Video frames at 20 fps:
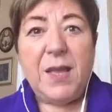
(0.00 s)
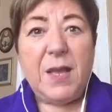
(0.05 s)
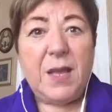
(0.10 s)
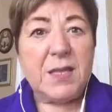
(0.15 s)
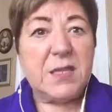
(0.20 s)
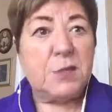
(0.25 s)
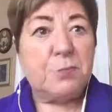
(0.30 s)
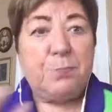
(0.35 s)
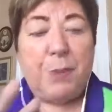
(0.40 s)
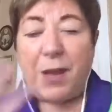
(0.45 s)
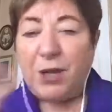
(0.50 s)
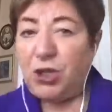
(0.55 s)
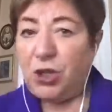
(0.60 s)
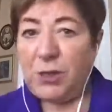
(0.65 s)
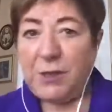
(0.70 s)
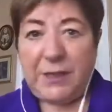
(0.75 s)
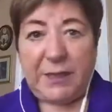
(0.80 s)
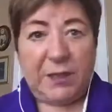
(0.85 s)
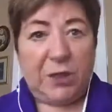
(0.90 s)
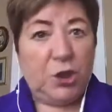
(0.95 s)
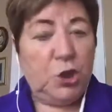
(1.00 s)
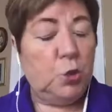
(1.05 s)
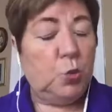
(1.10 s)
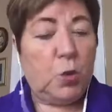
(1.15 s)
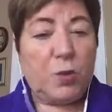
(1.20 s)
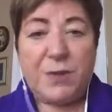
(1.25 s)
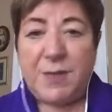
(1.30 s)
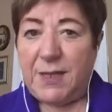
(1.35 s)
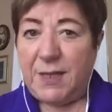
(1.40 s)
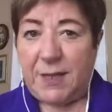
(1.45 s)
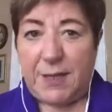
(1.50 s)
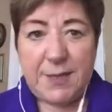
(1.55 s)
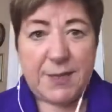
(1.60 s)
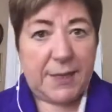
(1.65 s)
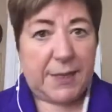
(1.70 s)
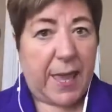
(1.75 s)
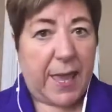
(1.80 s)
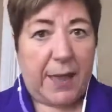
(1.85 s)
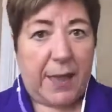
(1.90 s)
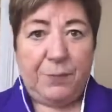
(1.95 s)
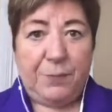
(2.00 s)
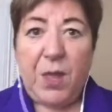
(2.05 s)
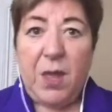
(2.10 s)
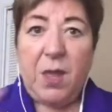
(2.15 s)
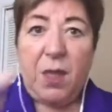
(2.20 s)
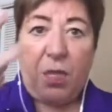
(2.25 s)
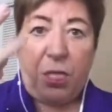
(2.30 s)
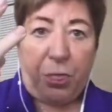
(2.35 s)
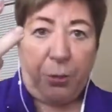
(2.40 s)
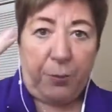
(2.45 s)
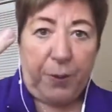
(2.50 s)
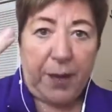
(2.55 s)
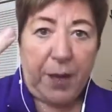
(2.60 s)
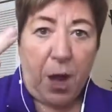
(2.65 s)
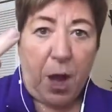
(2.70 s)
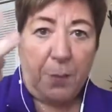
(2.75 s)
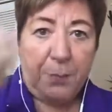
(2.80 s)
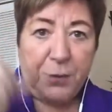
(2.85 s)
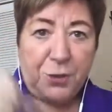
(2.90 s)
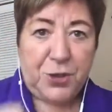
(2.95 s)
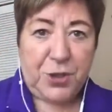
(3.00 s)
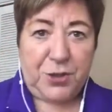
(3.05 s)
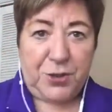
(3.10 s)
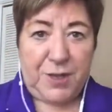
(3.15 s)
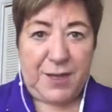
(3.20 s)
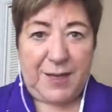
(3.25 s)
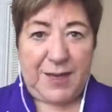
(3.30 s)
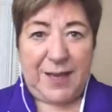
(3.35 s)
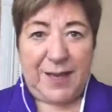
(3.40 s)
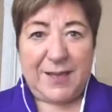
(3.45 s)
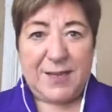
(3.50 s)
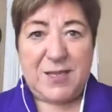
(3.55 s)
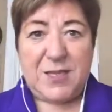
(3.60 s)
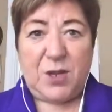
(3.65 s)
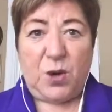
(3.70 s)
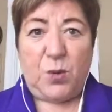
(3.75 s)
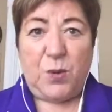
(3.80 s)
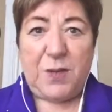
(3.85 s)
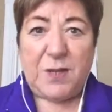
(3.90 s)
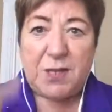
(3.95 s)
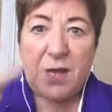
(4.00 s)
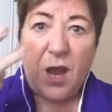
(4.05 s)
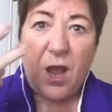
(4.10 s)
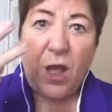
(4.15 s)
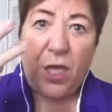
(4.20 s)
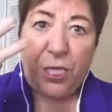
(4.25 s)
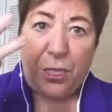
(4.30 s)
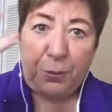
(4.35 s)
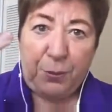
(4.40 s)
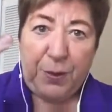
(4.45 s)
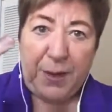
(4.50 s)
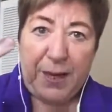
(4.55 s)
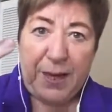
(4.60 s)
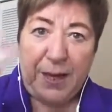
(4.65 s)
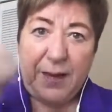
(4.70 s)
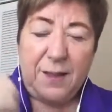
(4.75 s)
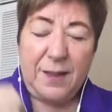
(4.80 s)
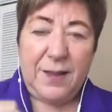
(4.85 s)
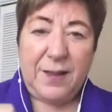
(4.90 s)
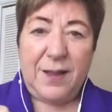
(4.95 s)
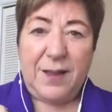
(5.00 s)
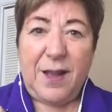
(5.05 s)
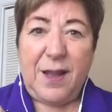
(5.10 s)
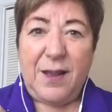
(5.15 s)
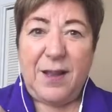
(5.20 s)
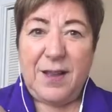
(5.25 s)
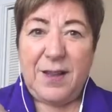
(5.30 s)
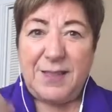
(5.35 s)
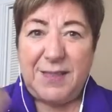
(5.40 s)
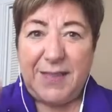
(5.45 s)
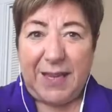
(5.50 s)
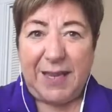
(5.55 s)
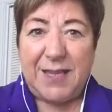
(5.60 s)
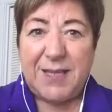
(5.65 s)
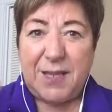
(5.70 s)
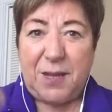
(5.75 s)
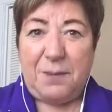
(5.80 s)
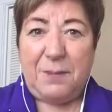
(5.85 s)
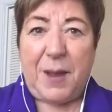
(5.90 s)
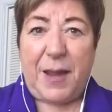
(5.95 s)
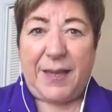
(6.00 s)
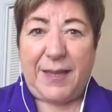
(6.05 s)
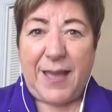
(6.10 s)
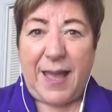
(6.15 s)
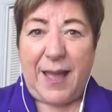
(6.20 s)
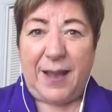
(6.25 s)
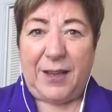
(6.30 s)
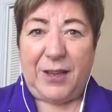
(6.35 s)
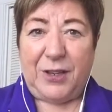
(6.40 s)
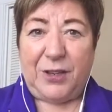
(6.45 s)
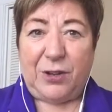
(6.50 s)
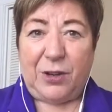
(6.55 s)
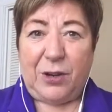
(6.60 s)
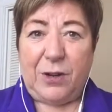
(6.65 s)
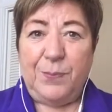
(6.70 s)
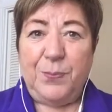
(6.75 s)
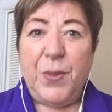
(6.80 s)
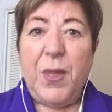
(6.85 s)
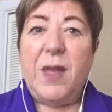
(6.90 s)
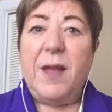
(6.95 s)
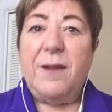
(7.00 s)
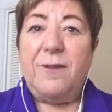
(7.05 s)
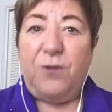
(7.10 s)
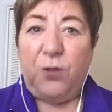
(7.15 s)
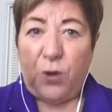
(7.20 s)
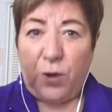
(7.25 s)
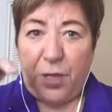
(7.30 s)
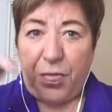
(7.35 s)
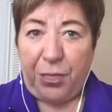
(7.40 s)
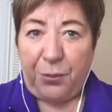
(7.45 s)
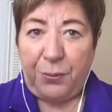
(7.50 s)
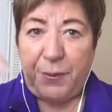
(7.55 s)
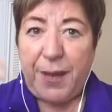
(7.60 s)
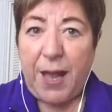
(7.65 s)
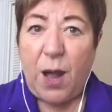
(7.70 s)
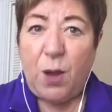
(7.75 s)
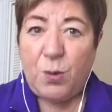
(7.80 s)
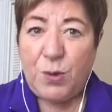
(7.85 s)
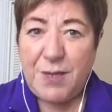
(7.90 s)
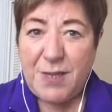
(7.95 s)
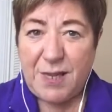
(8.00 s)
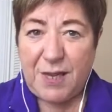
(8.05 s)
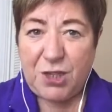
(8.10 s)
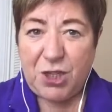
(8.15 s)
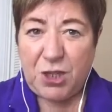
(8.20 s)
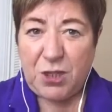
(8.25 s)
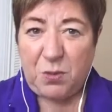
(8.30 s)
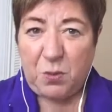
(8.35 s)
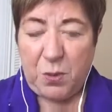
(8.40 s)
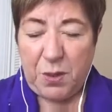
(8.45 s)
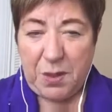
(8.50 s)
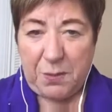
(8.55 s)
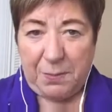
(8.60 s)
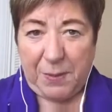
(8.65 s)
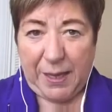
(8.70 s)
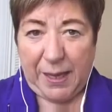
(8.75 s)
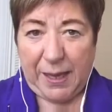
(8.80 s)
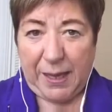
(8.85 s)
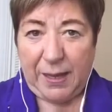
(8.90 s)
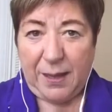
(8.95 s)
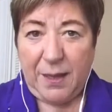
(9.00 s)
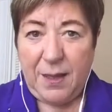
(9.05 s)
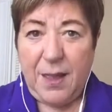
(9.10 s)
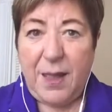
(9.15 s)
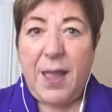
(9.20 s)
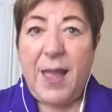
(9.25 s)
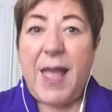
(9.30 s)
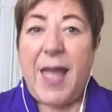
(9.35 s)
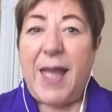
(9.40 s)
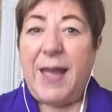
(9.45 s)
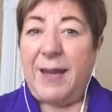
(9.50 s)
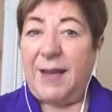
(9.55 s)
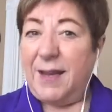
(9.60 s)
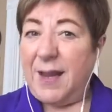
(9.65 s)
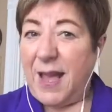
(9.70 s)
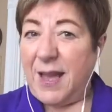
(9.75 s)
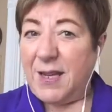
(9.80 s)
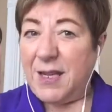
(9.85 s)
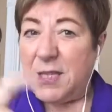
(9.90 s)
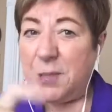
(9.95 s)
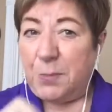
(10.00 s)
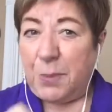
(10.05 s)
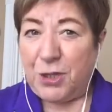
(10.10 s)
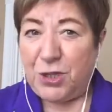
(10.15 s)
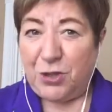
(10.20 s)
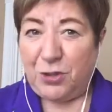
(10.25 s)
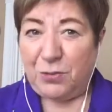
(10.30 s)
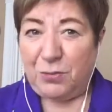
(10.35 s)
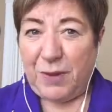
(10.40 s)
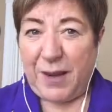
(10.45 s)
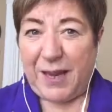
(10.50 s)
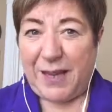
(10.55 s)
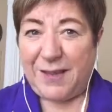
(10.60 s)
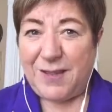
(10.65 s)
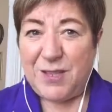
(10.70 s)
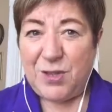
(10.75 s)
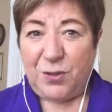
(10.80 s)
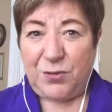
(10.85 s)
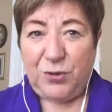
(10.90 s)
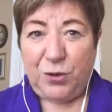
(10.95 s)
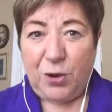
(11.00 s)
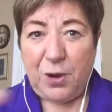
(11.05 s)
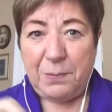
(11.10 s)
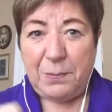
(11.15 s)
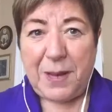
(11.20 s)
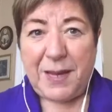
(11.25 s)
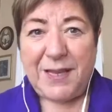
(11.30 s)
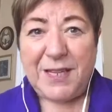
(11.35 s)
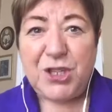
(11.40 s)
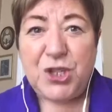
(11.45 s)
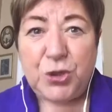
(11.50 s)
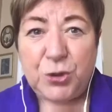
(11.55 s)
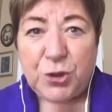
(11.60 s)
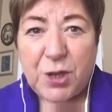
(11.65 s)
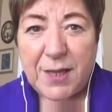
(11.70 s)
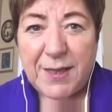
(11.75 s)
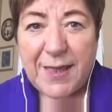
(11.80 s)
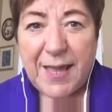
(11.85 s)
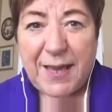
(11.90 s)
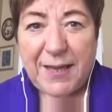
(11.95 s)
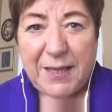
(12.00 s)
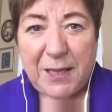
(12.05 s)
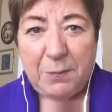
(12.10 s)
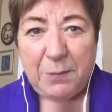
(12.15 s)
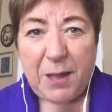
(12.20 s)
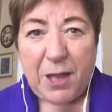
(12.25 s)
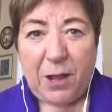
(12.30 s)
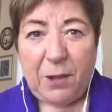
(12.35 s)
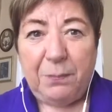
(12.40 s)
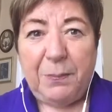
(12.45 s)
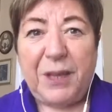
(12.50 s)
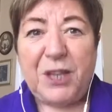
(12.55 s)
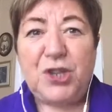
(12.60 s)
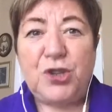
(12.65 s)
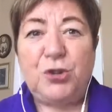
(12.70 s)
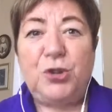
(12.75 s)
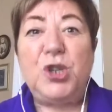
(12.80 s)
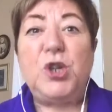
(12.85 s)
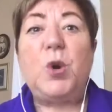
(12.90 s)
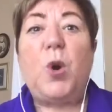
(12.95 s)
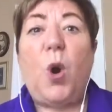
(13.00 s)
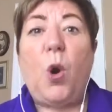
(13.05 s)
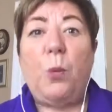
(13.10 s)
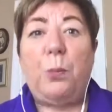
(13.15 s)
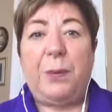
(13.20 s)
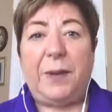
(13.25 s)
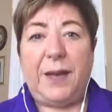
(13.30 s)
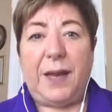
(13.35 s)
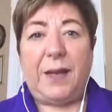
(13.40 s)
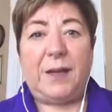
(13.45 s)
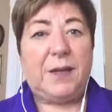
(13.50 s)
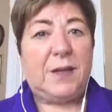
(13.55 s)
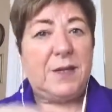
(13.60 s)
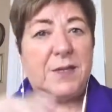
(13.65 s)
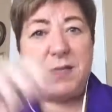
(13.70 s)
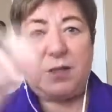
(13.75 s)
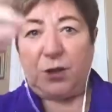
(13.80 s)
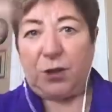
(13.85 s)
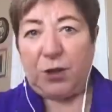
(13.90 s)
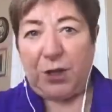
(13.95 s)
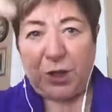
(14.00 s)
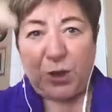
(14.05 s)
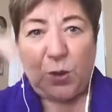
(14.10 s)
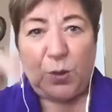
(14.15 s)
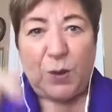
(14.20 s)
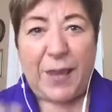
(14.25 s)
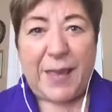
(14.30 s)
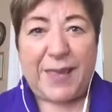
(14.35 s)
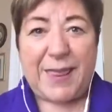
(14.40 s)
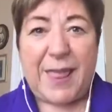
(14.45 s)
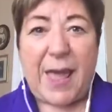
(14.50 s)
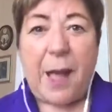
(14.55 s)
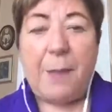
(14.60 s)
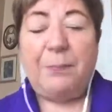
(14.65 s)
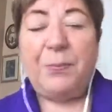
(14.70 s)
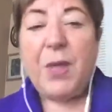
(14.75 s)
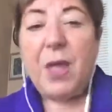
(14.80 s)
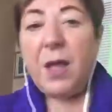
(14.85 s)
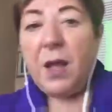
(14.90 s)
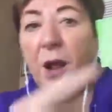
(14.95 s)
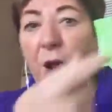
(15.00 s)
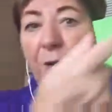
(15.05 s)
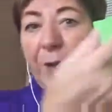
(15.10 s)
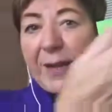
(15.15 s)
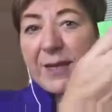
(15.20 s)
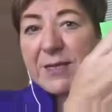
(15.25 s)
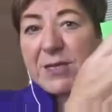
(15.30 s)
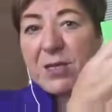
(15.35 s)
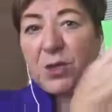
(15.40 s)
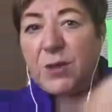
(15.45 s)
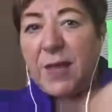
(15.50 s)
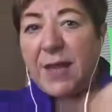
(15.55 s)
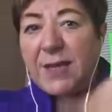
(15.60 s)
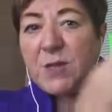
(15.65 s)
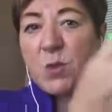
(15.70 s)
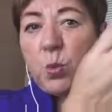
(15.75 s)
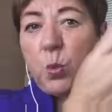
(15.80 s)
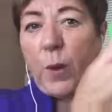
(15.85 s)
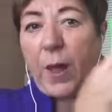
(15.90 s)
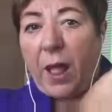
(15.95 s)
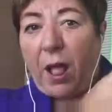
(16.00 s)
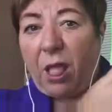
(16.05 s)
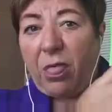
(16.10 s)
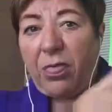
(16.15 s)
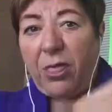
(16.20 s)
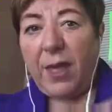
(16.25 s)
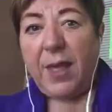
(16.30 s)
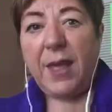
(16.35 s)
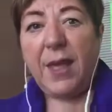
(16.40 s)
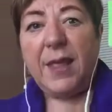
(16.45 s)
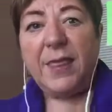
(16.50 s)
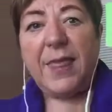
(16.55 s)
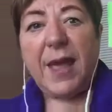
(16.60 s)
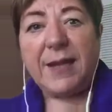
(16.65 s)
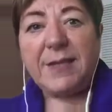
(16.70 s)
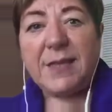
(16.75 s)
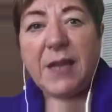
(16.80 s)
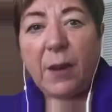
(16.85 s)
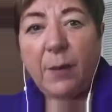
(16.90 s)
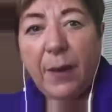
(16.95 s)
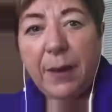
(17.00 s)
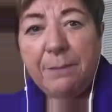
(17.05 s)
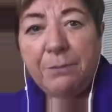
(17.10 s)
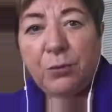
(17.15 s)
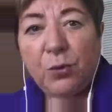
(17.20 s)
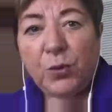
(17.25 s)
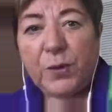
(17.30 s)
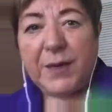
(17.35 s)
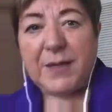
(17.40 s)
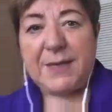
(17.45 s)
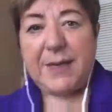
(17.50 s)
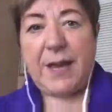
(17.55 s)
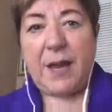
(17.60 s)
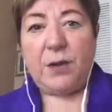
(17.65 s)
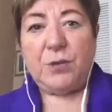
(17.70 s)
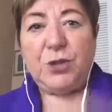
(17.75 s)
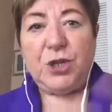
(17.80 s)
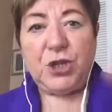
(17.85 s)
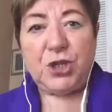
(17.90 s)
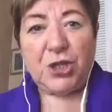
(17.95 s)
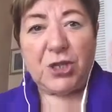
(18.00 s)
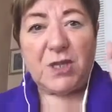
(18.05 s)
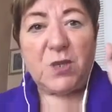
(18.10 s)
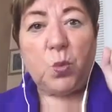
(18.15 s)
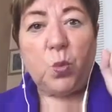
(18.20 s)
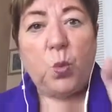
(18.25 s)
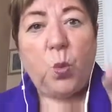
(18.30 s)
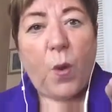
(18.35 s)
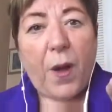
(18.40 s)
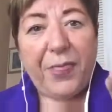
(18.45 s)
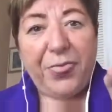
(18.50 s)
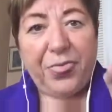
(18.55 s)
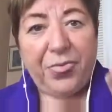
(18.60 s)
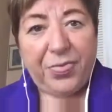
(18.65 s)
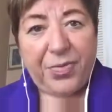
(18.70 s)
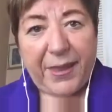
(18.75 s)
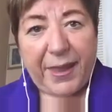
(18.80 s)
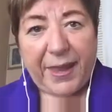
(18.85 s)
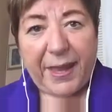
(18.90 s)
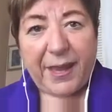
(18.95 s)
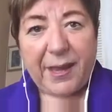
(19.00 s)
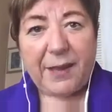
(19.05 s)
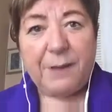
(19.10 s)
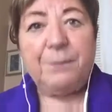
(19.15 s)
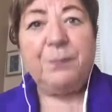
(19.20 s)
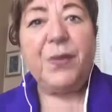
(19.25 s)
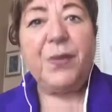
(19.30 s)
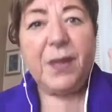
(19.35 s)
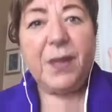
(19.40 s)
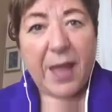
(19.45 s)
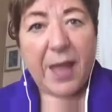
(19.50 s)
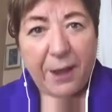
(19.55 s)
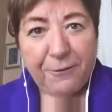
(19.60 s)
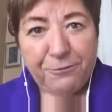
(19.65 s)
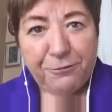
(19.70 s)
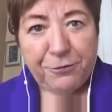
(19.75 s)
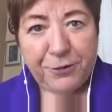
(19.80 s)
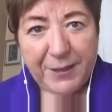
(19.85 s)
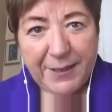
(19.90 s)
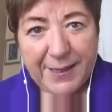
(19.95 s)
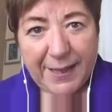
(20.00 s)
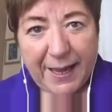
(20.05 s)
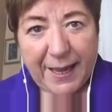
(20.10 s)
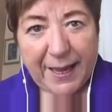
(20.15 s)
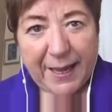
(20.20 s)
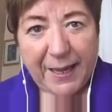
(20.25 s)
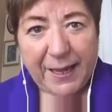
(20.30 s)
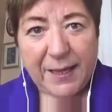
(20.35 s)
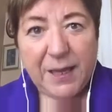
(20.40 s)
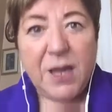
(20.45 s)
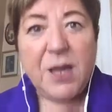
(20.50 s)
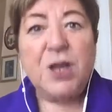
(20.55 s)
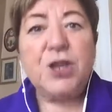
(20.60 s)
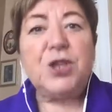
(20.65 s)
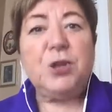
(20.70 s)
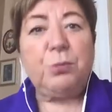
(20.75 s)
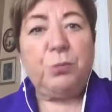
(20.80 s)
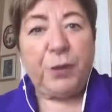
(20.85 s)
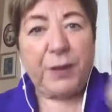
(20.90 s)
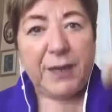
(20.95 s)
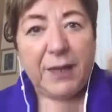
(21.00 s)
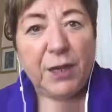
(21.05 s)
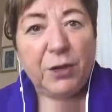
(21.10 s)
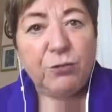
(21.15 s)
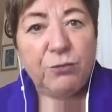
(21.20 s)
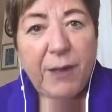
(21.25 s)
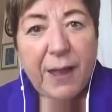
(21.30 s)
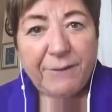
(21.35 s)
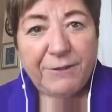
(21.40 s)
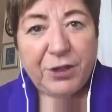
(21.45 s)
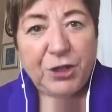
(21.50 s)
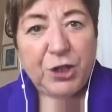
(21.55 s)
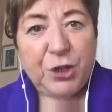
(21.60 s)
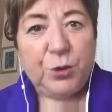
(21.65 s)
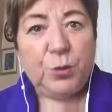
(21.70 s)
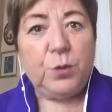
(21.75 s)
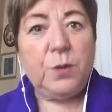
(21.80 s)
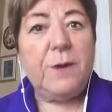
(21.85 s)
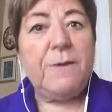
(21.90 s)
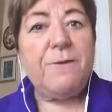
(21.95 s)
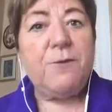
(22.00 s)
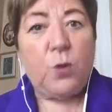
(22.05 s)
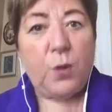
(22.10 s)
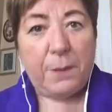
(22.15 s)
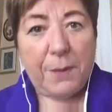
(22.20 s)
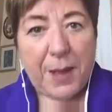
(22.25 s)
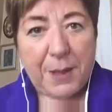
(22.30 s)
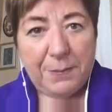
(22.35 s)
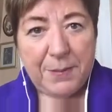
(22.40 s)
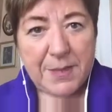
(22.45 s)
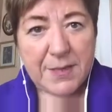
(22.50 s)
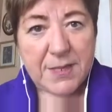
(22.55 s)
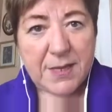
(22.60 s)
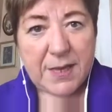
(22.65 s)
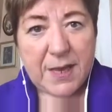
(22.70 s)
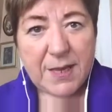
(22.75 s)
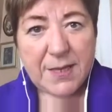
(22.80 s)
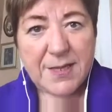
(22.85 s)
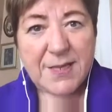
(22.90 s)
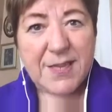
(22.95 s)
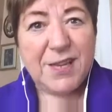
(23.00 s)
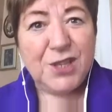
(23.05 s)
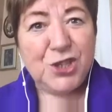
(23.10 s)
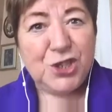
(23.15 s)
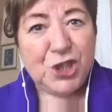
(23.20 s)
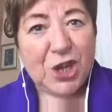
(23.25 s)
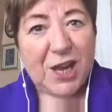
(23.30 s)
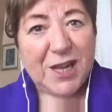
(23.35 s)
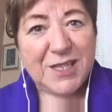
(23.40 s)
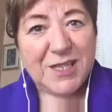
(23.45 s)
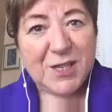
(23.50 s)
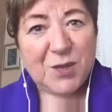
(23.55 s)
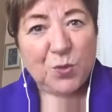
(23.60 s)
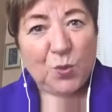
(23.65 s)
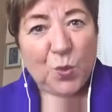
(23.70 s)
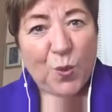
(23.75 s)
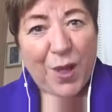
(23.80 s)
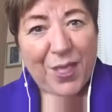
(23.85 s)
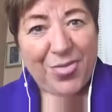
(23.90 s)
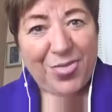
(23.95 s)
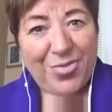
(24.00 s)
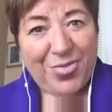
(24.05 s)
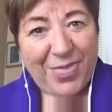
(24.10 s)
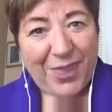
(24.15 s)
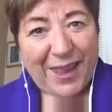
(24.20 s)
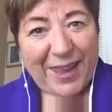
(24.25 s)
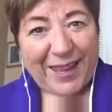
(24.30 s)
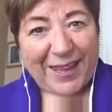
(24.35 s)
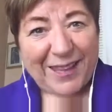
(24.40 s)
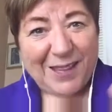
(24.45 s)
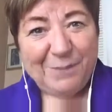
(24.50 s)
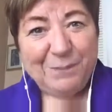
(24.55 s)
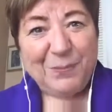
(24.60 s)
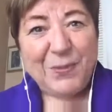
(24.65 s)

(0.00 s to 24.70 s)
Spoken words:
Special deal. You won't see this again. 3 opportunities. So it's 3 dates on my calendar for a 3-hour session with me and at a special rate. So if you're on my list, you got that email. Make sure you open it because they're going to go like that. All right, so that's wealth. That's how I broke it down to just one thing every day to bring in revenue for my business. Just one thing.